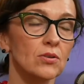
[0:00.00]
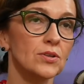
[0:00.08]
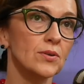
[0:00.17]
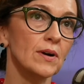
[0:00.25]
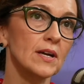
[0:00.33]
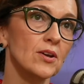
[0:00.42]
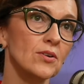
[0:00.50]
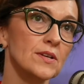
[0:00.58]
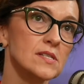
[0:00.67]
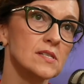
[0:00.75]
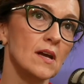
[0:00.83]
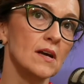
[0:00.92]
Although I
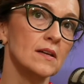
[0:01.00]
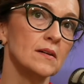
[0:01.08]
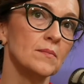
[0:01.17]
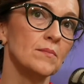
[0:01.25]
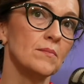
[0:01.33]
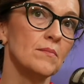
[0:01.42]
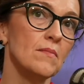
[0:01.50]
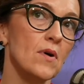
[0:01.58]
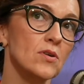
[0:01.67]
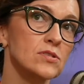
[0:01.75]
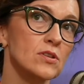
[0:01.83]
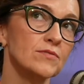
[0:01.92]
noticed that
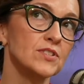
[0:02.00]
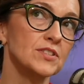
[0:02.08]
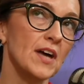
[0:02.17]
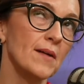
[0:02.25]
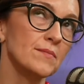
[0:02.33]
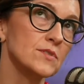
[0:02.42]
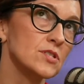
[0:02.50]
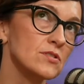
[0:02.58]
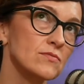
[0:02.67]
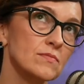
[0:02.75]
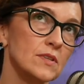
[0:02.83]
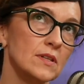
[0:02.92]
most of the time
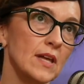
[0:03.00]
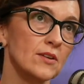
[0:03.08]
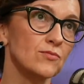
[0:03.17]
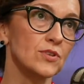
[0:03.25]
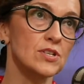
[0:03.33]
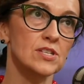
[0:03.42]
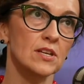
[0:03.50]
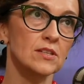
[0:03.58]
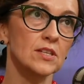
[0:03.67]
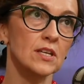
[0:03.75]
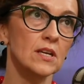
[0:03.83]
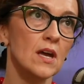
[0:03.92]
just like
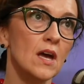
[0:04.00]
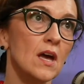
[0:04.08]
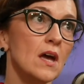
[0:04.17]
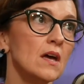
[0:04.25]
recently